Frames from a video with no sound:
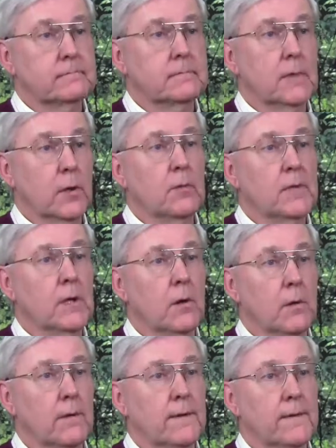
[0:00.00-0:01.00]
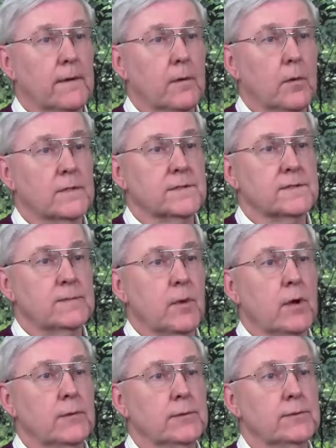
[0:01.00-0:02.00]
lo and behold, that there was a
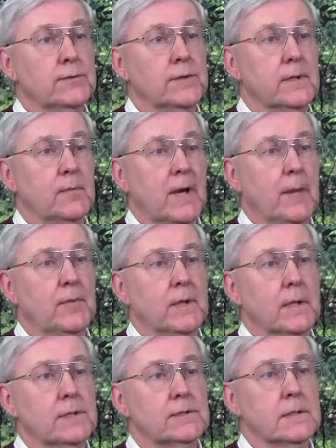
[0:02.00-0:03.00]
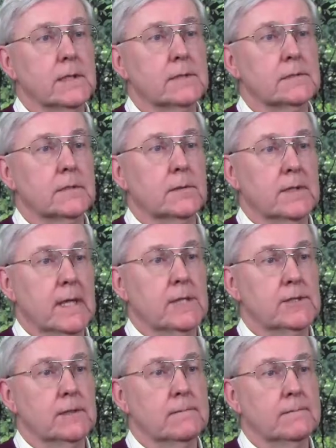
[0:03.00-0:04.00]
small nutria population at this
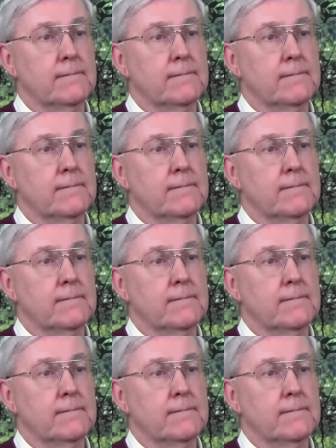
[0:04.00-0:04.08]
location.